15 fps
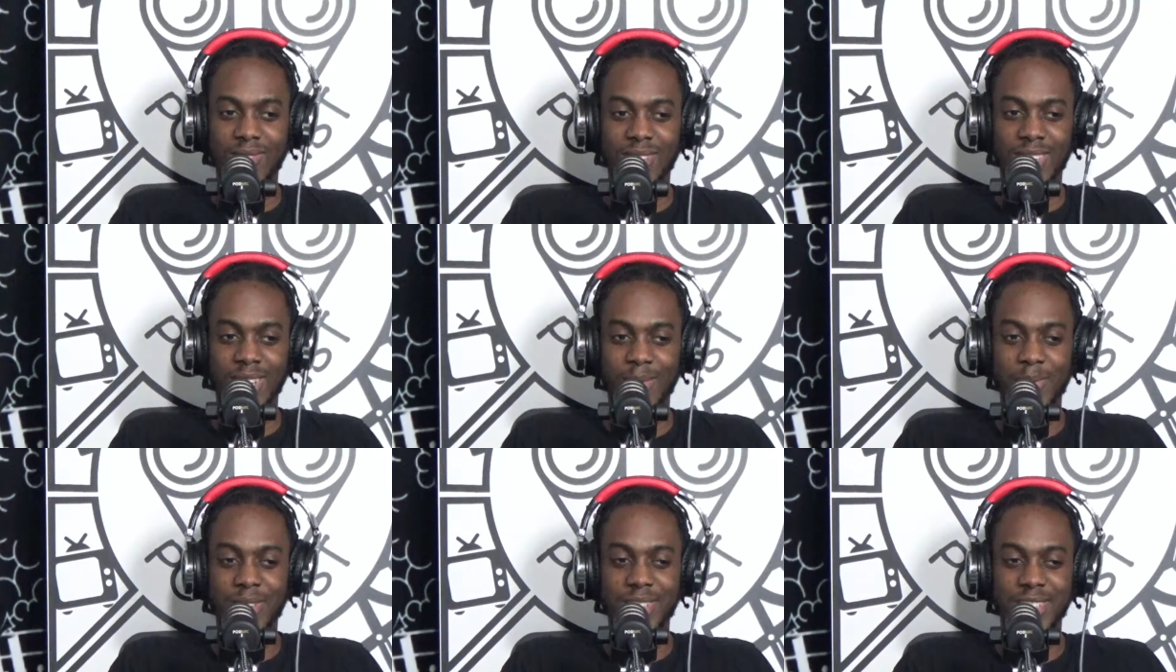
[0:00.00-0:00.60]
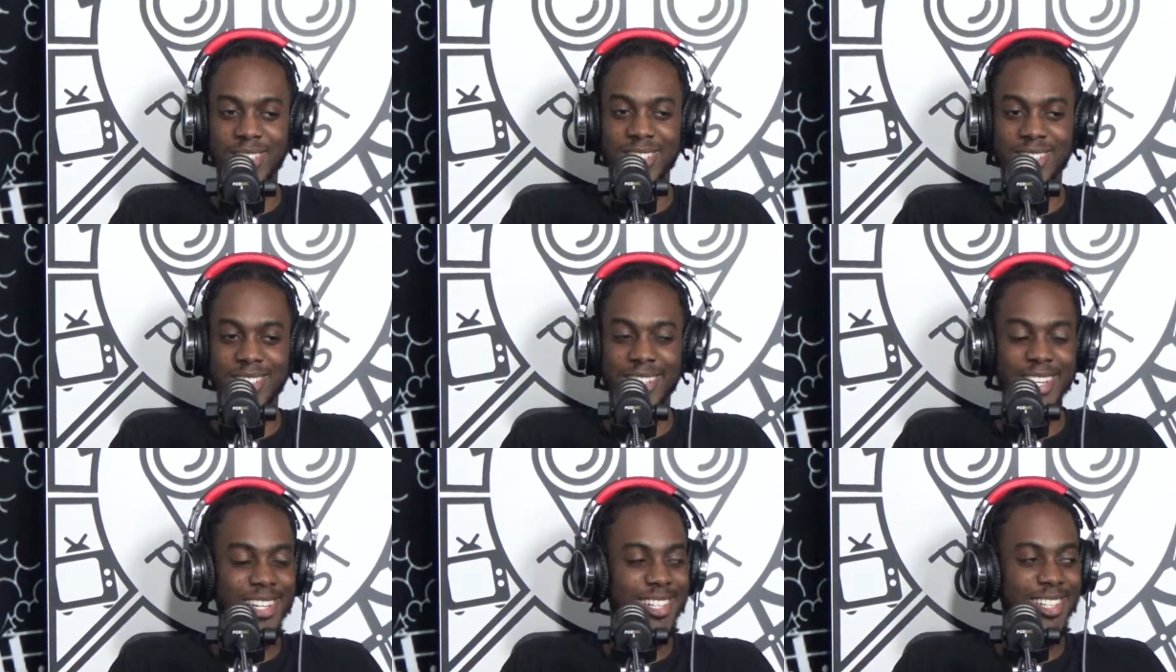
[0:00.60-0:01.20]
I mean, to this
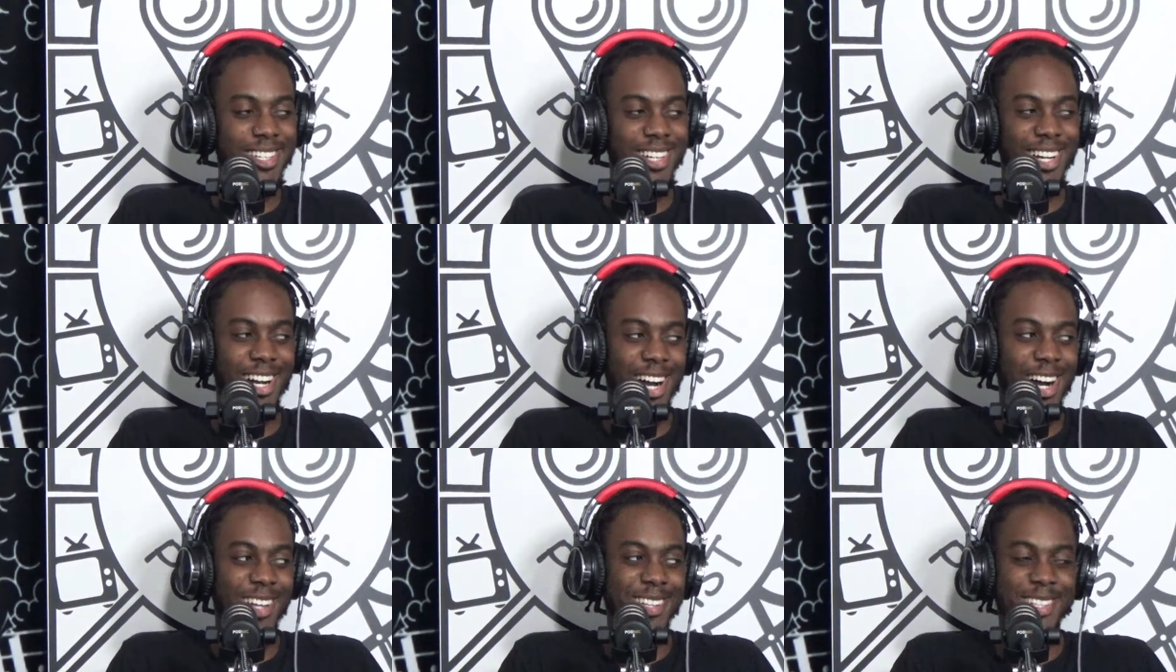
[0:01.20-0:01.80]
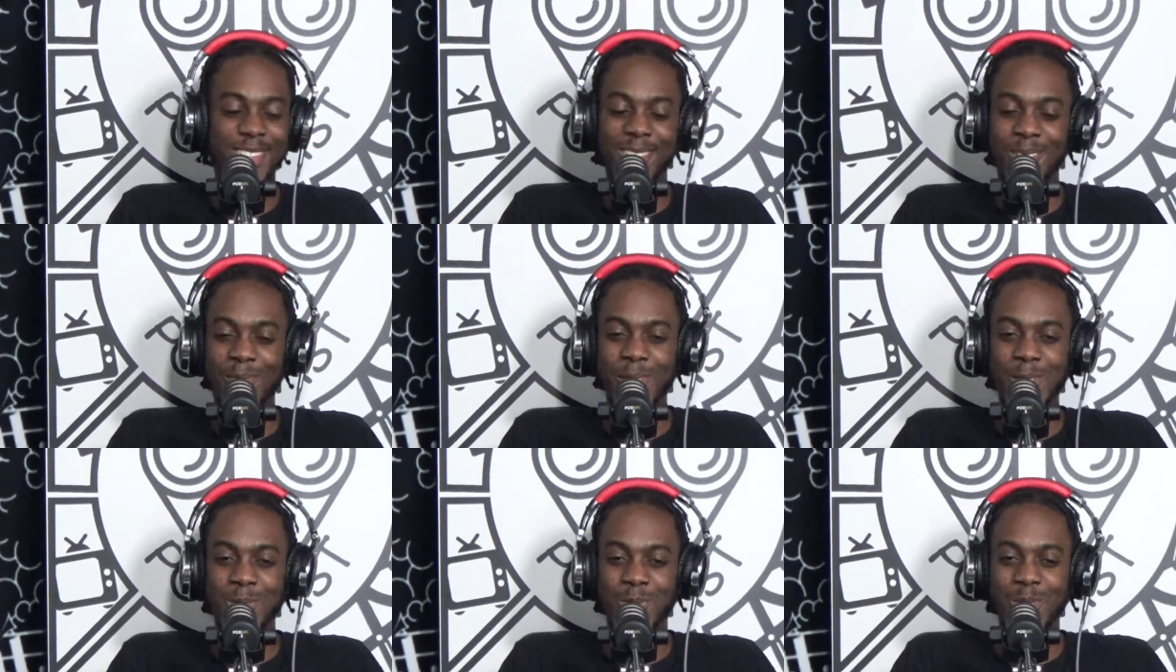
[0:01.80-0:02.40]
day, I only know that
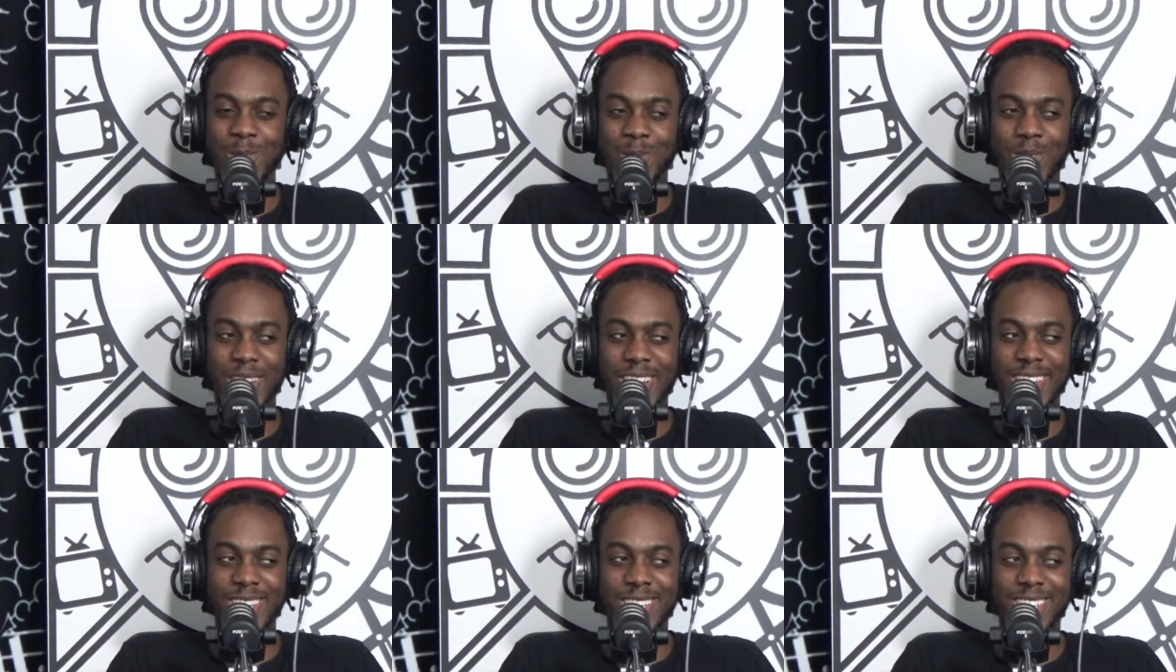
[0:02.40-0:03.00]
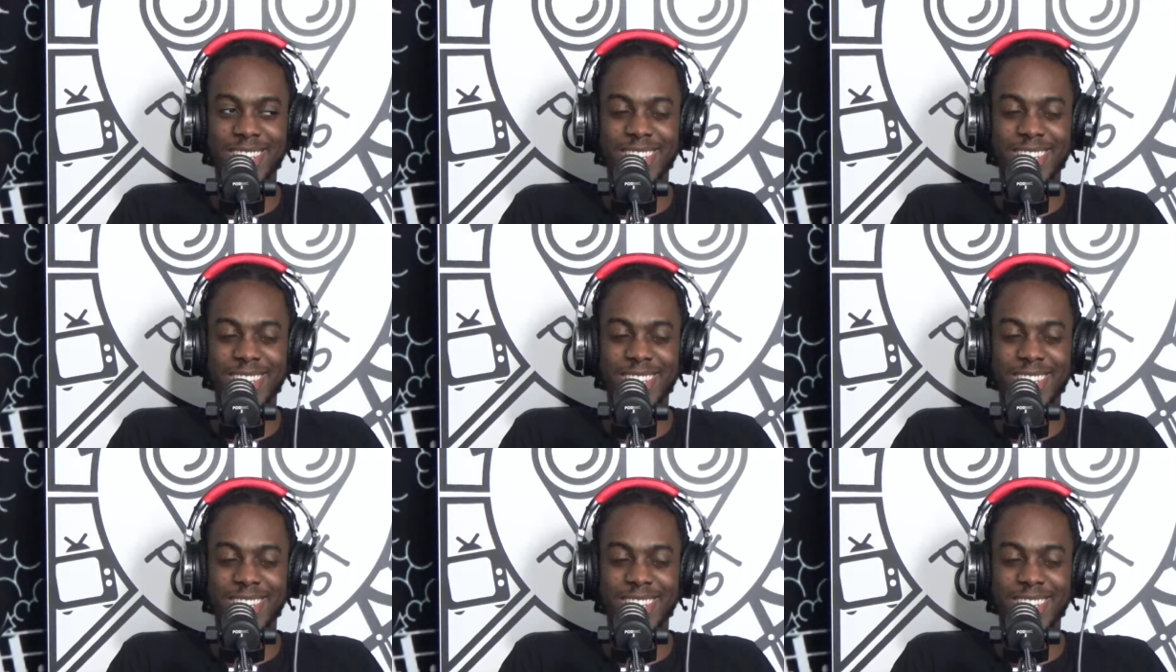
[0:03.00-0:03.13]
Mace Windu had